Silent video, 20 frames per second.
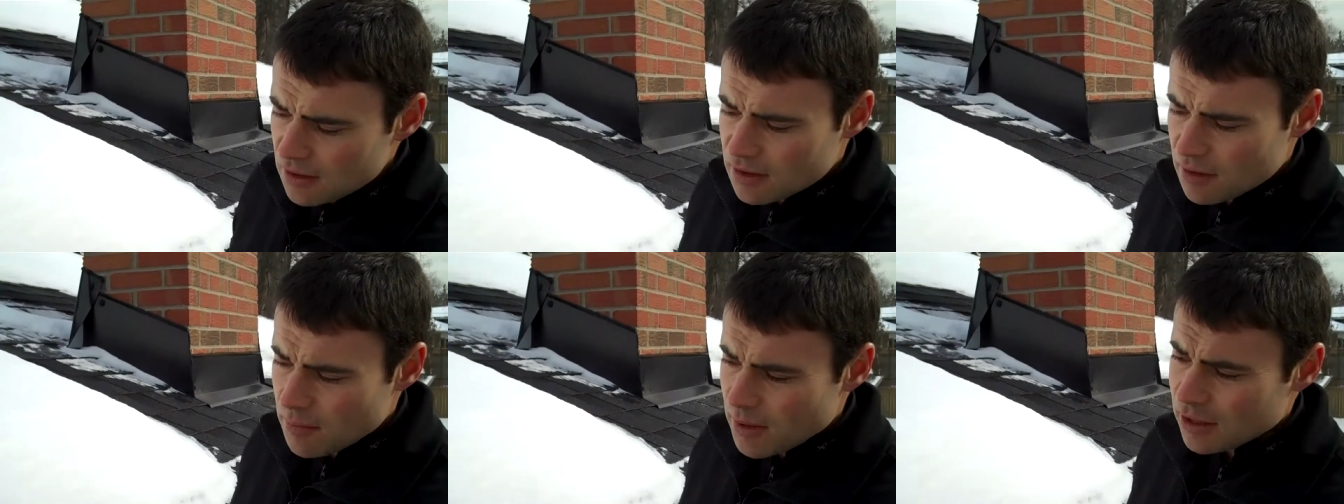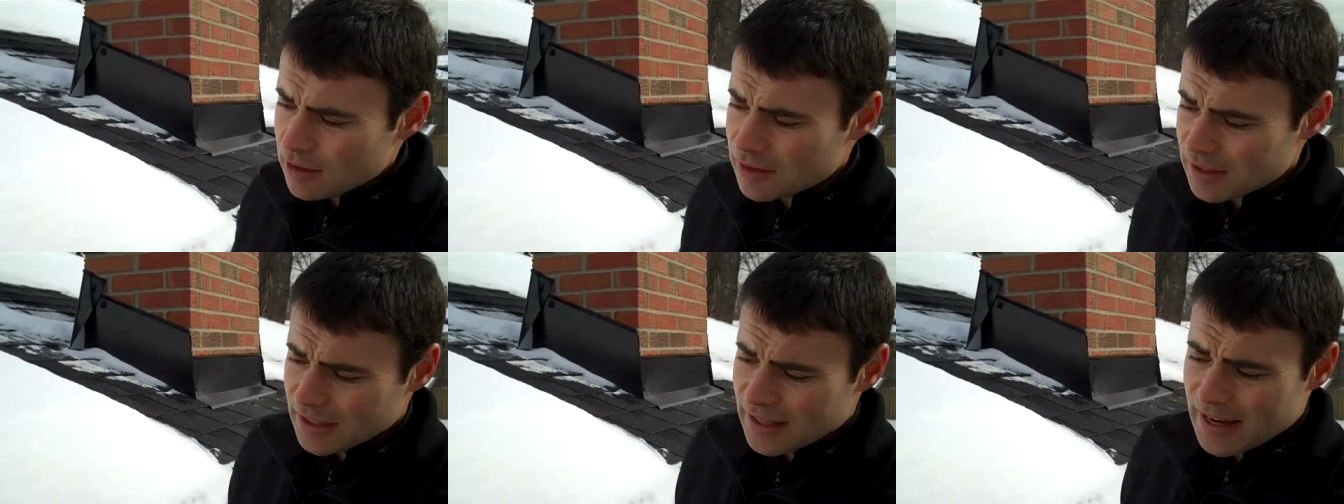the
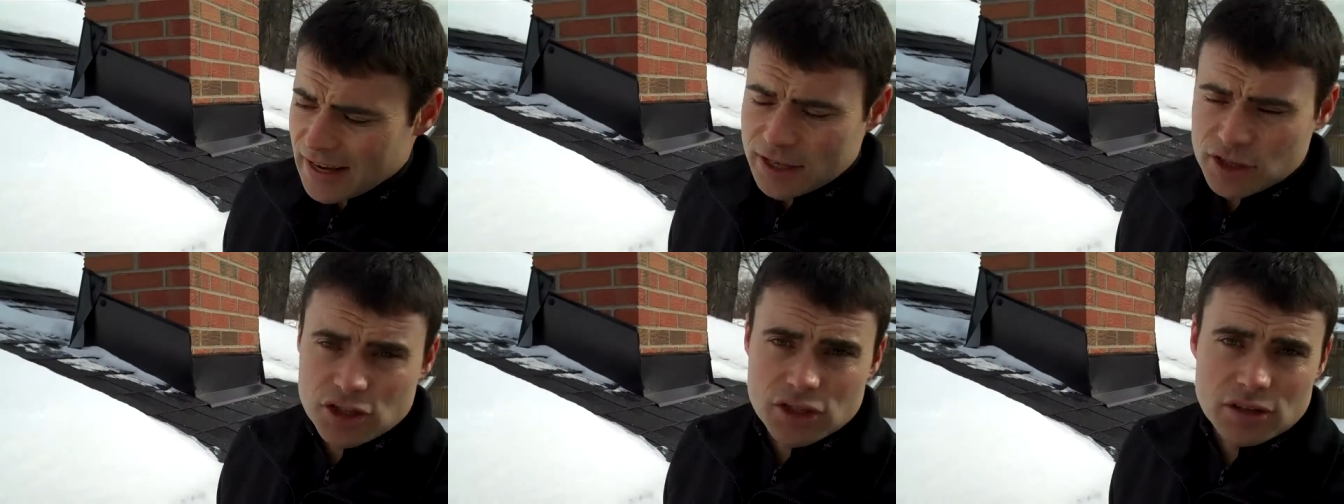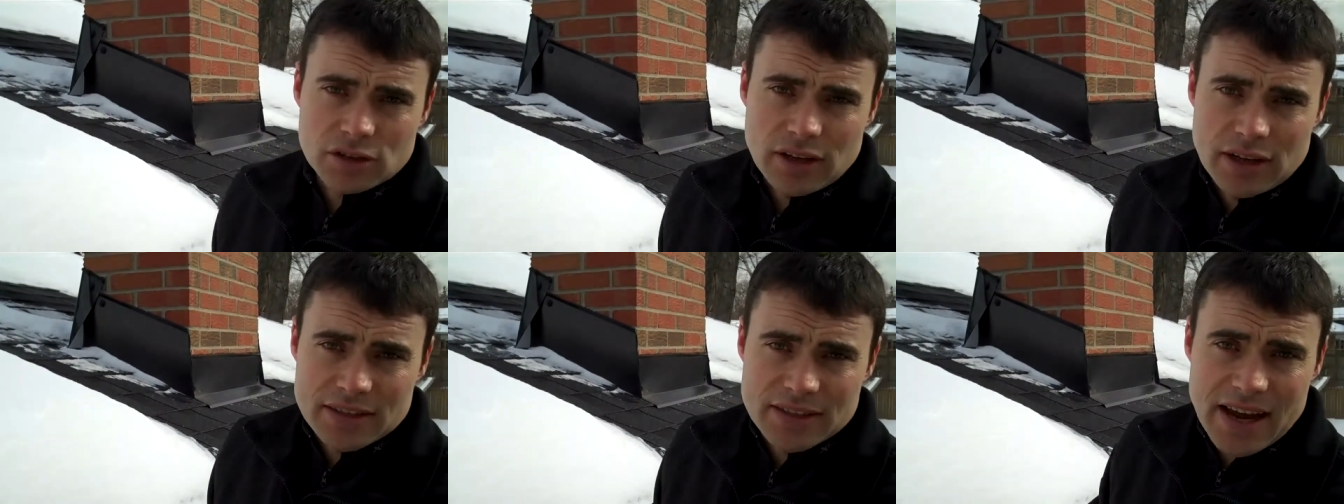melting
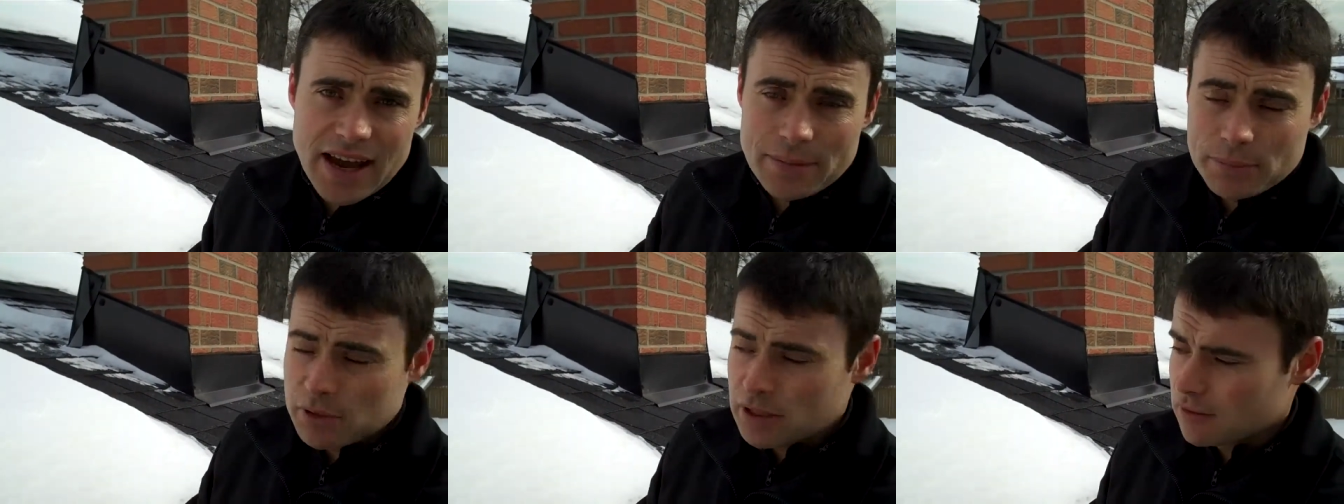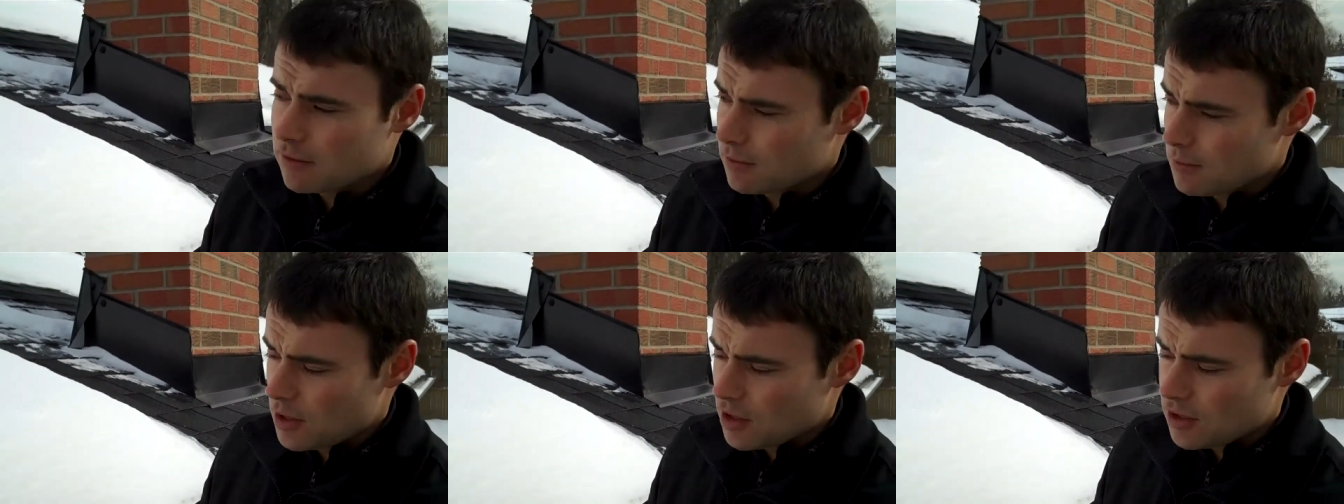action that's
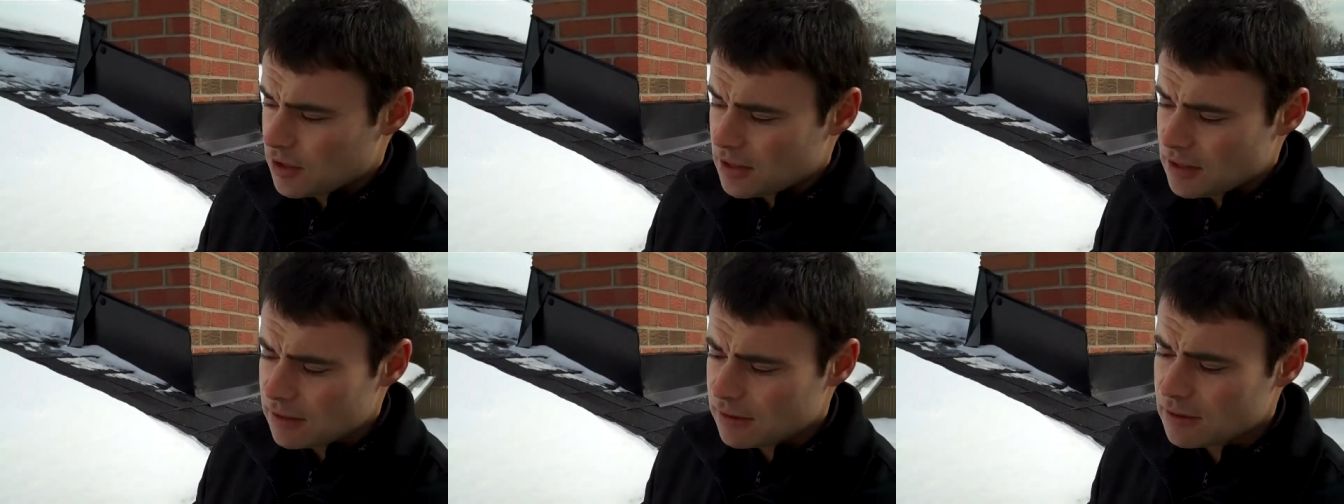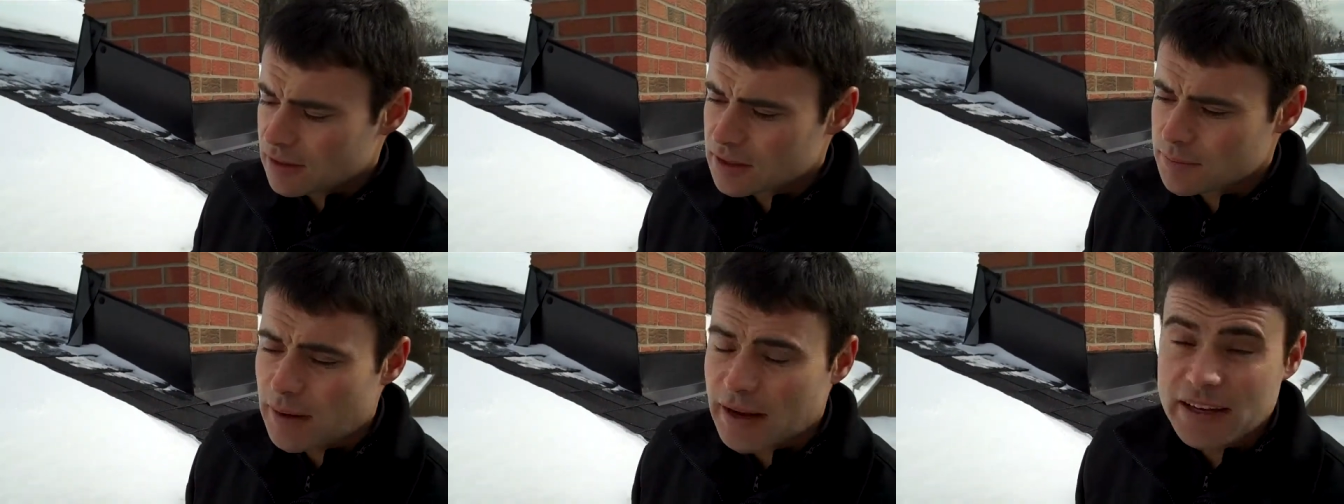happening from
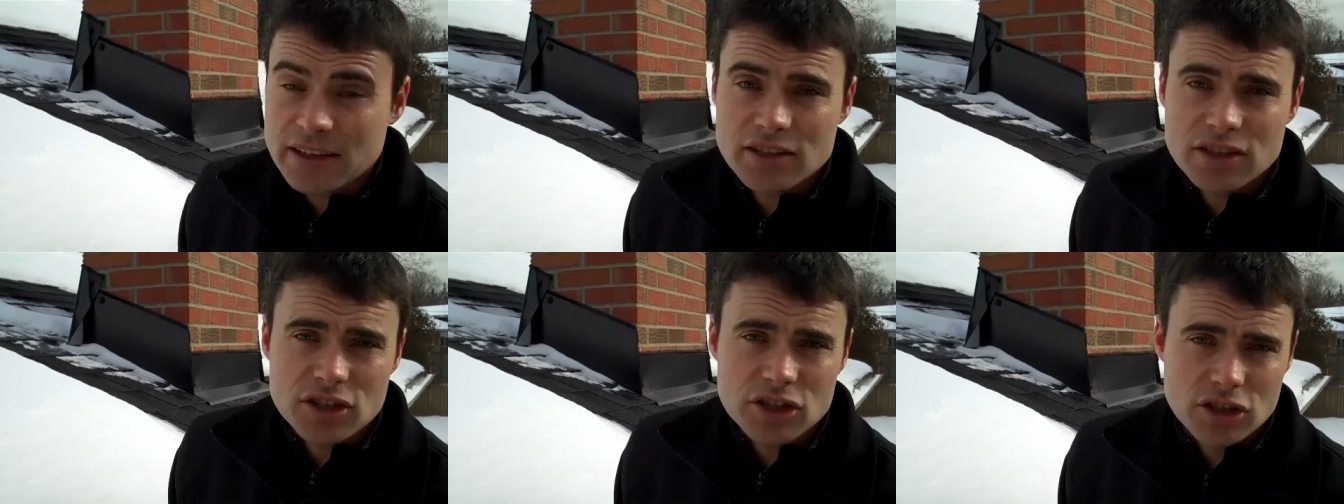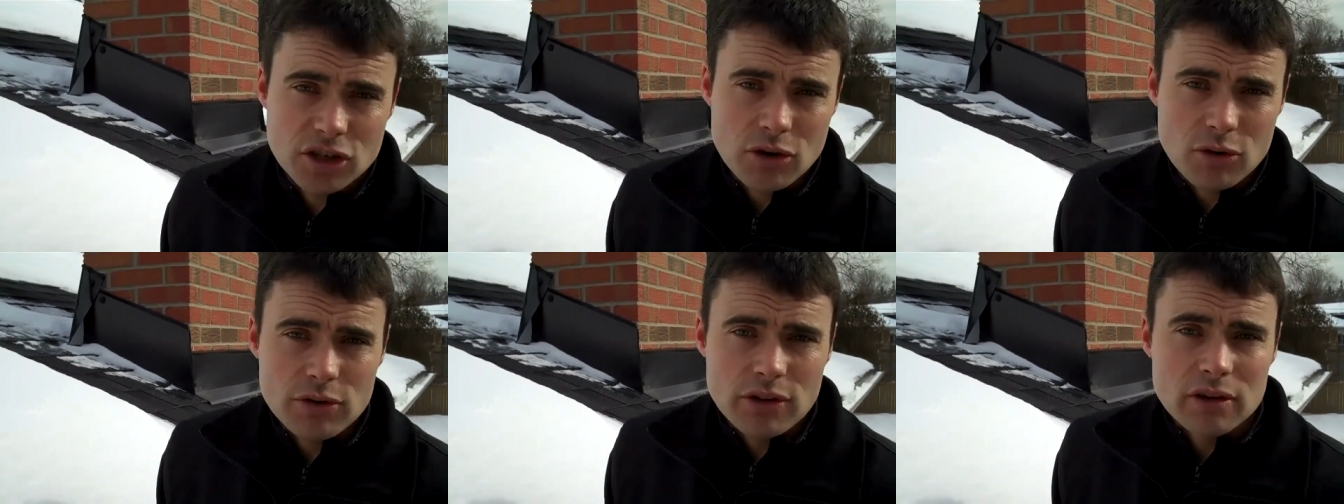underneath these banks of
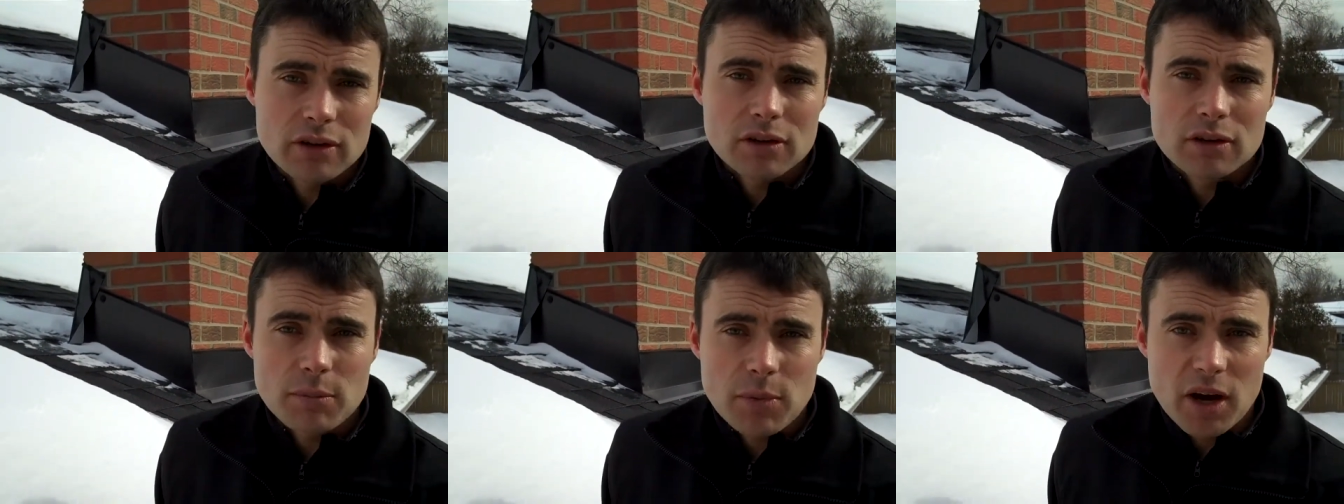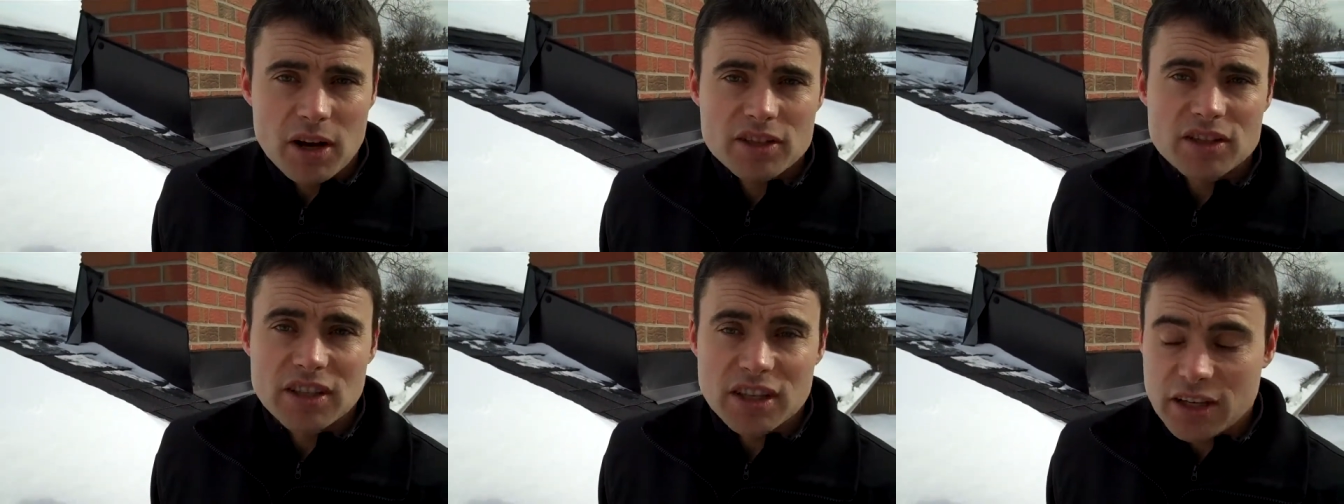snow that are
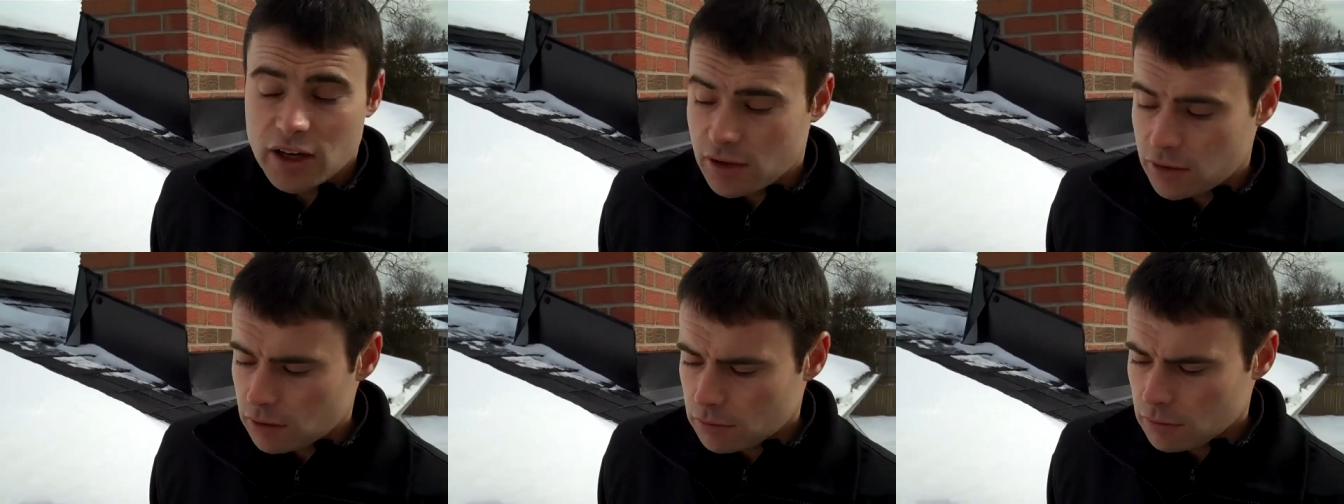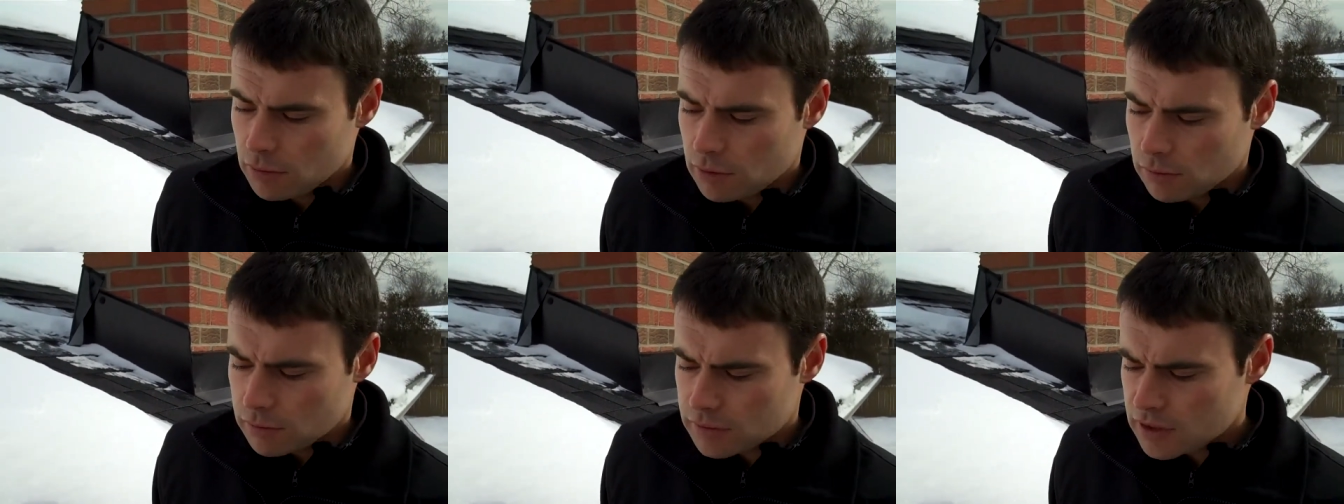depositing on the
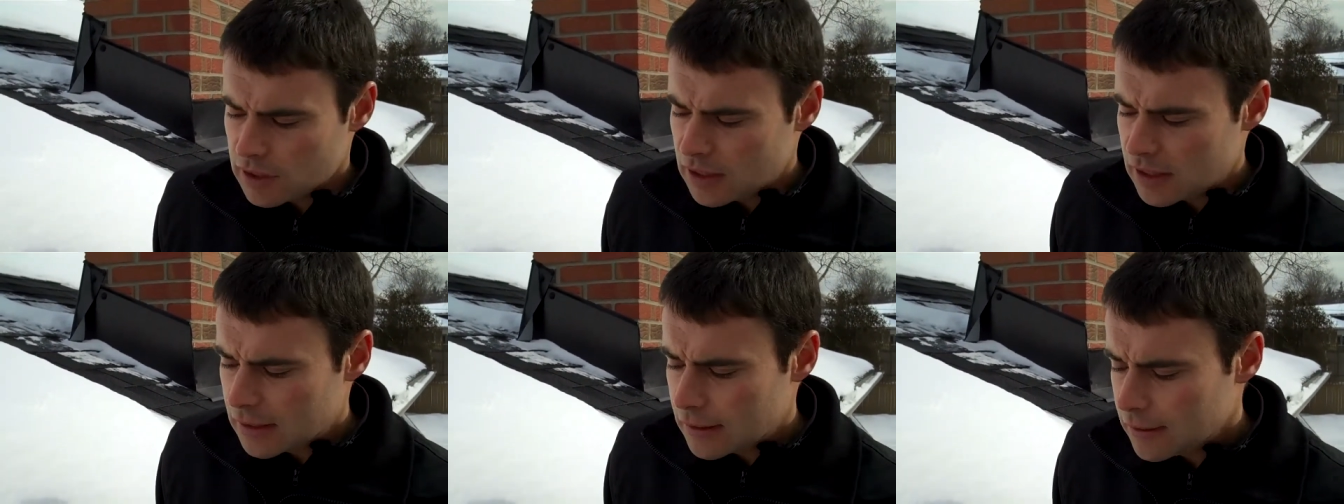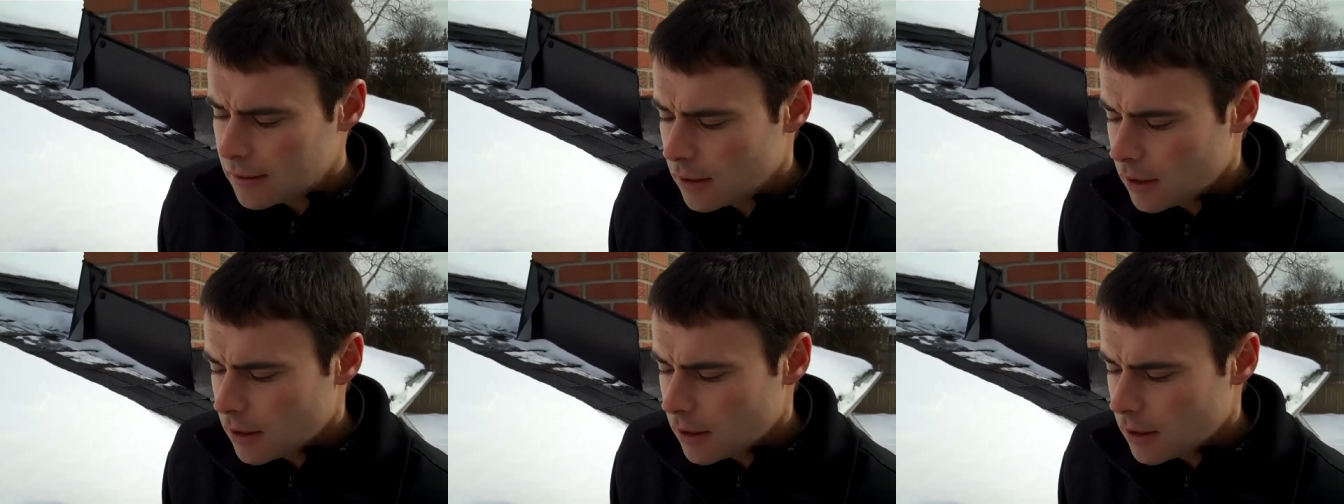roofs.